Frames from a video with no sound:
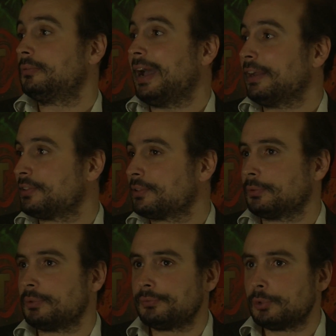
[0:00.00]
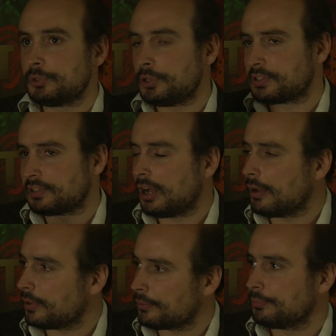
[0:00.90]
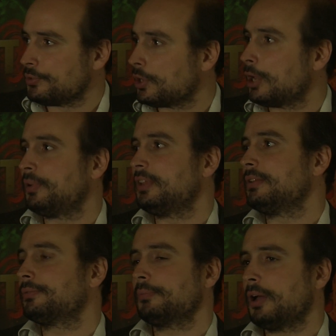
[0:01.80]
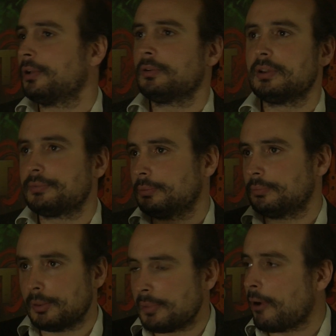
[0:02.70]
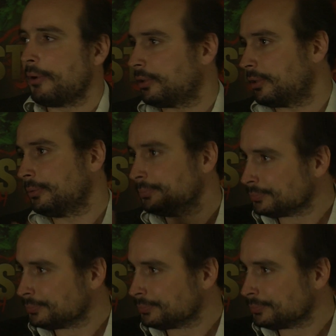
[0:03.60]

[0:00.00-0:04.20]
Actors from the former Yugoslavia, from Germany, from Hungary, from America.